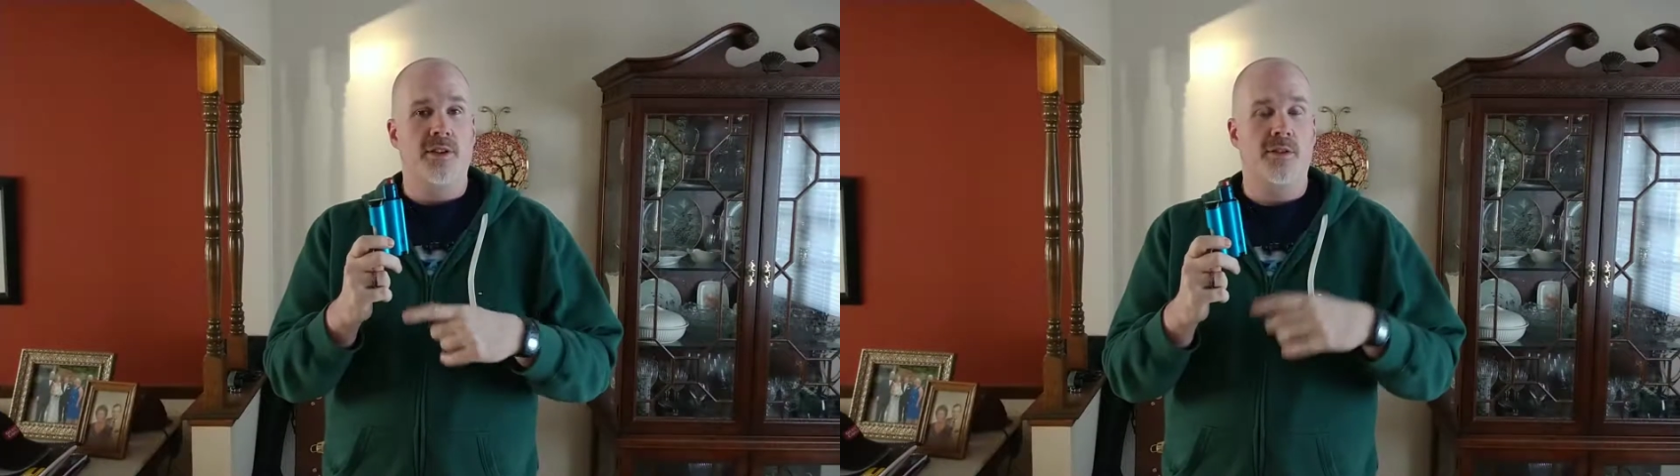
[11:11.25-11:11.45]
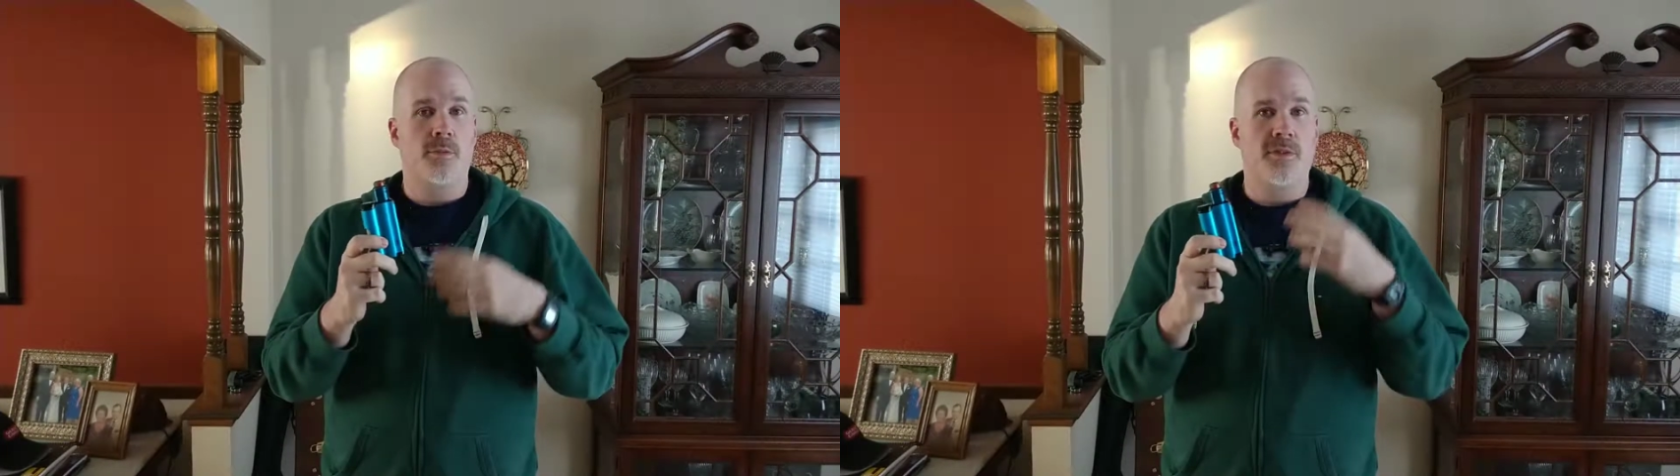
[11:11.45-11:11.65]

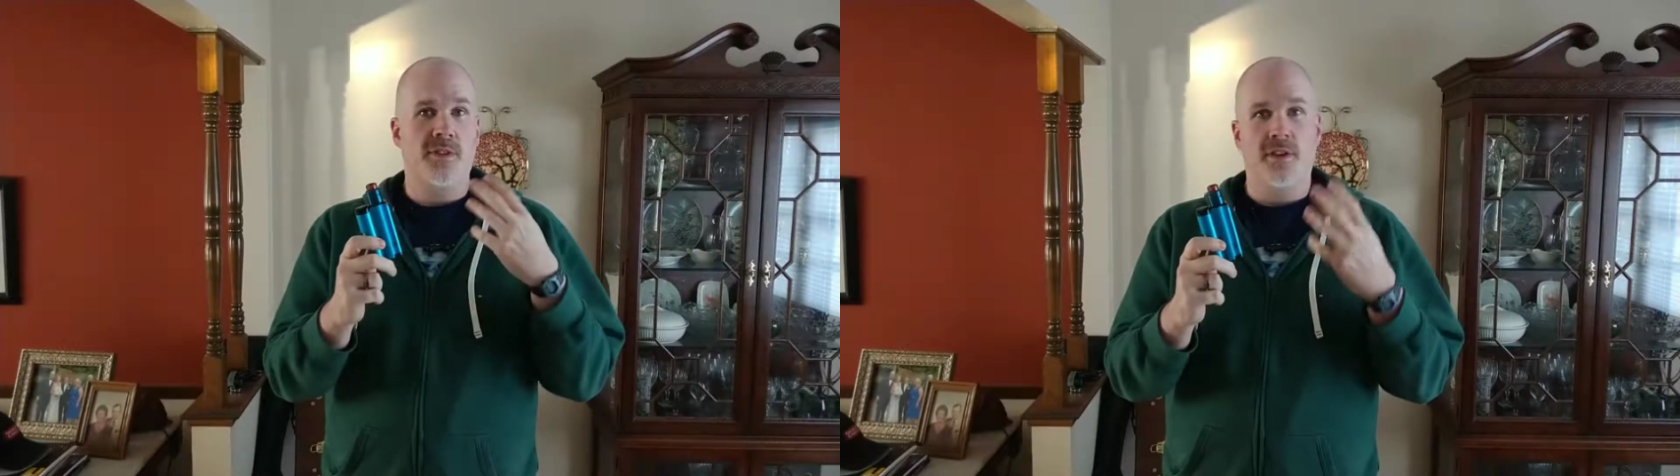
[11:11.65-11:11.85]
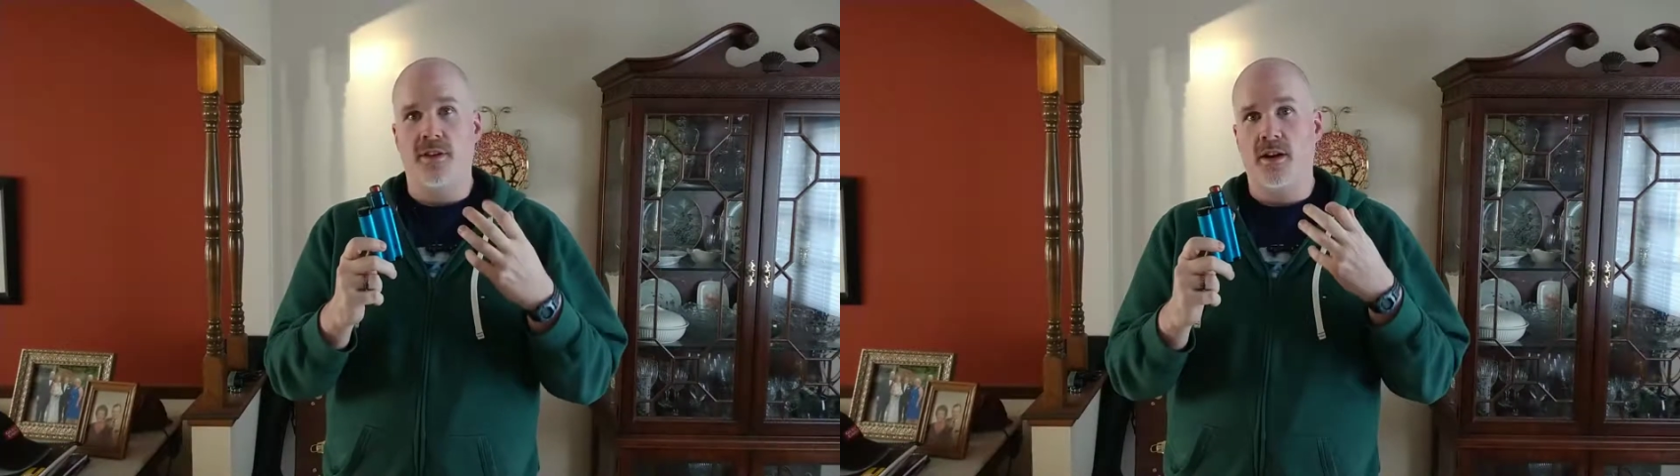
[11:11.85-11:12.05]
That's one
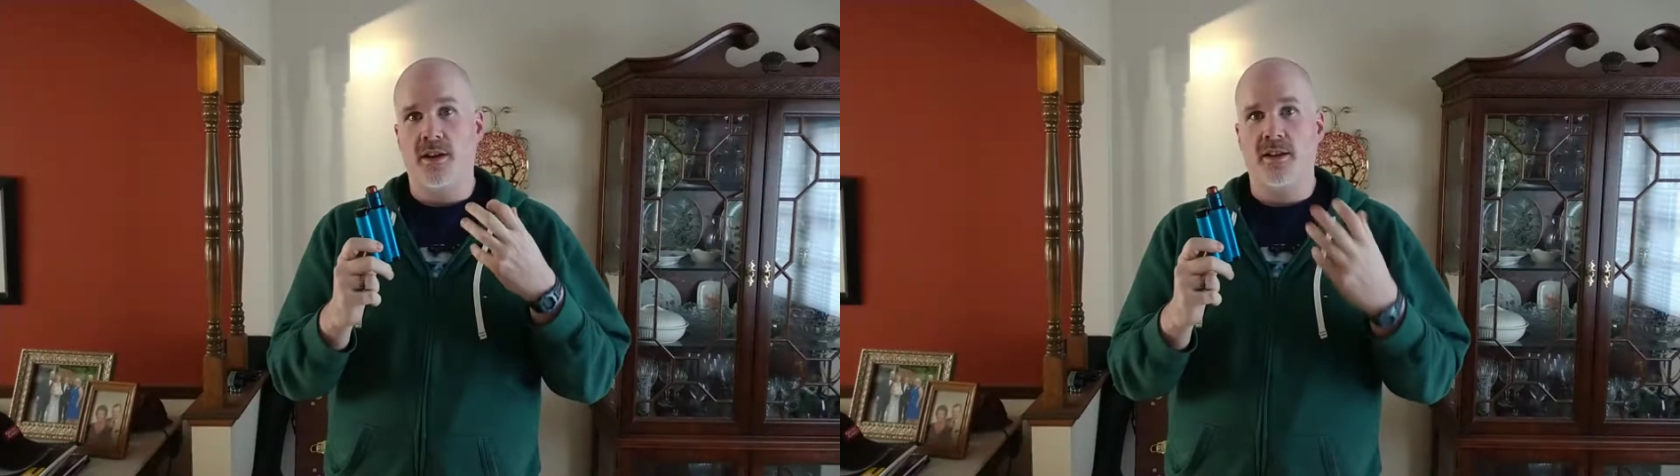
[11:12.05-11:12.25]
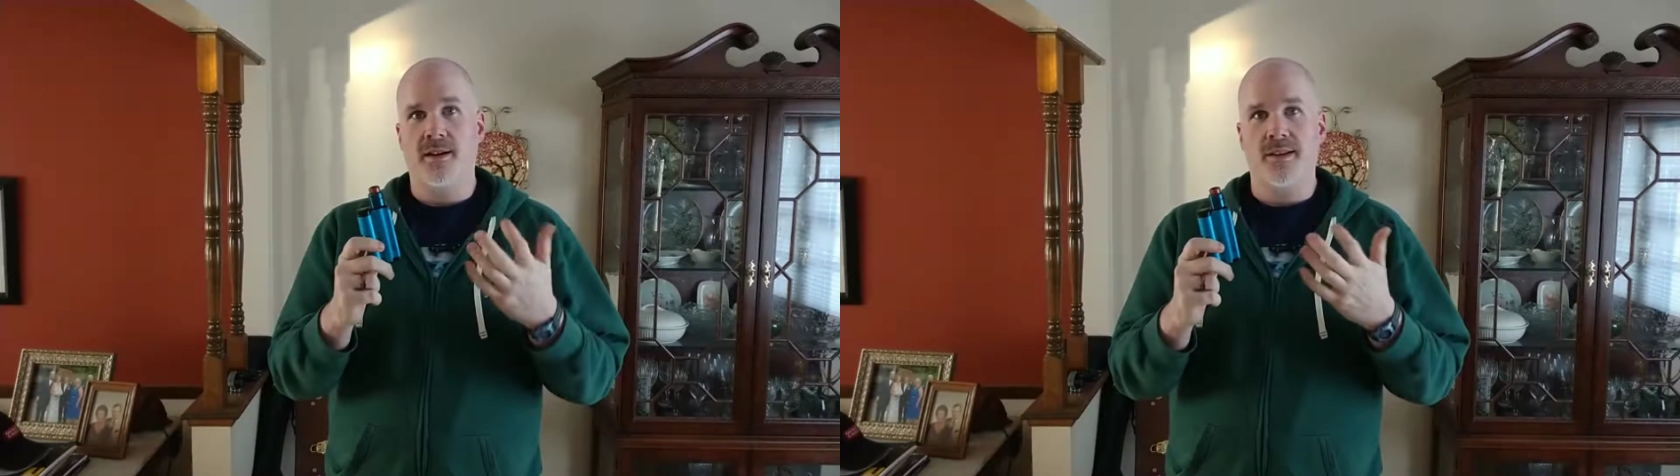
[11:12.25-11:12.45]
thing that
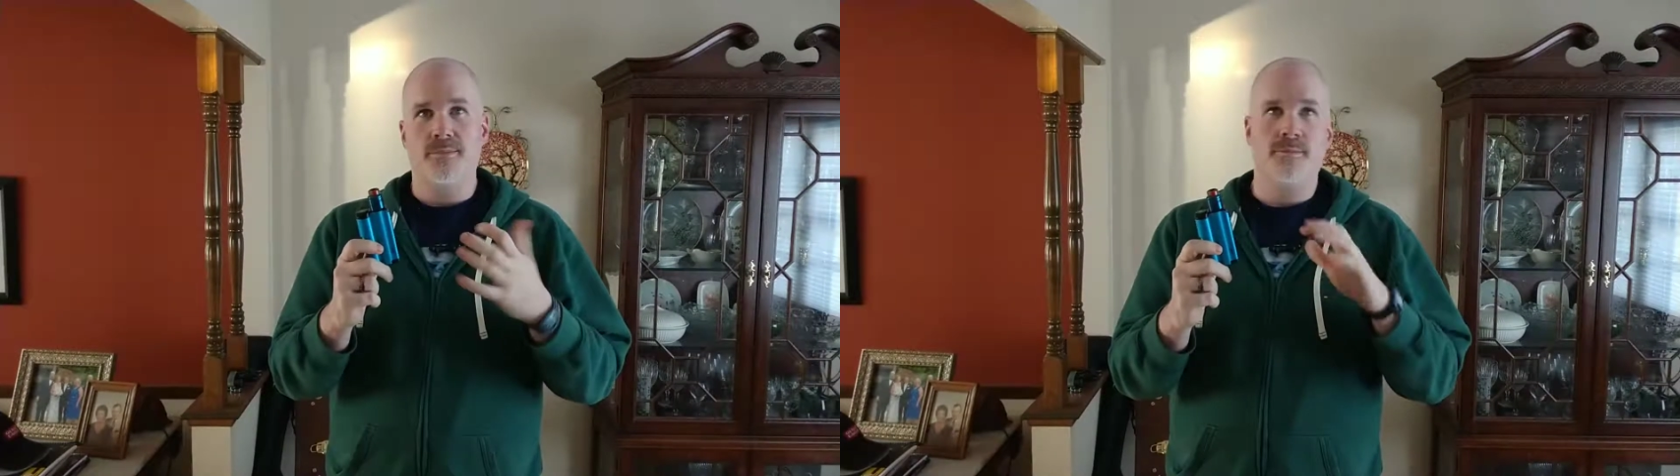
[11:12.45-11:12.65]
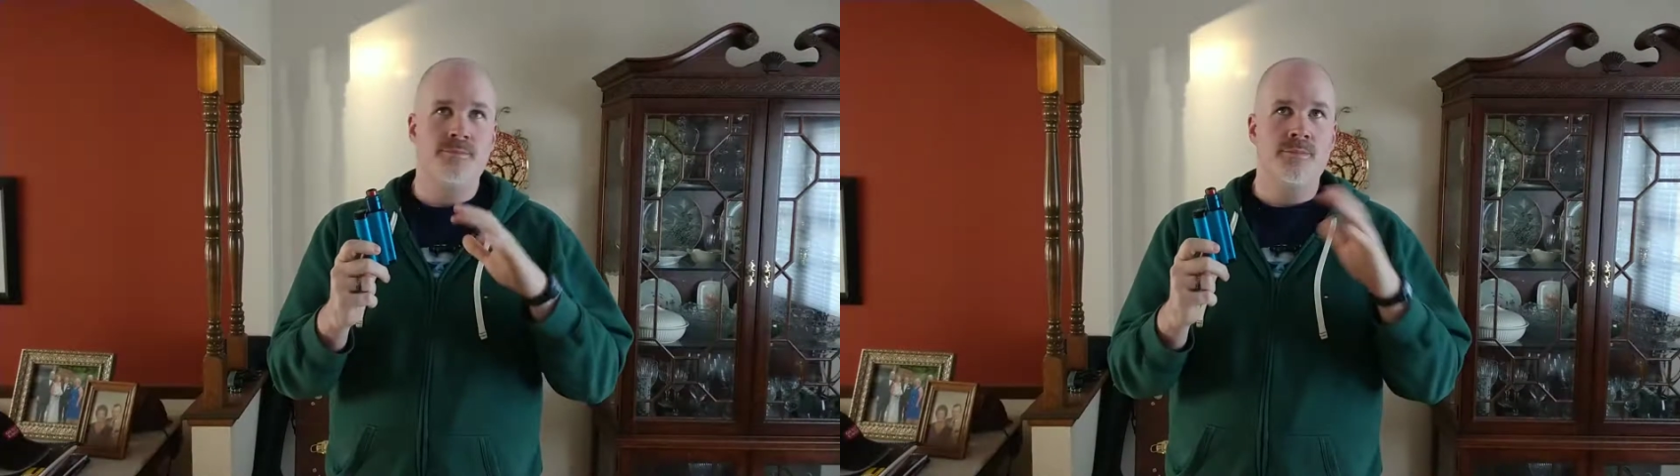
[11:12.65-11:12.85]
I kind of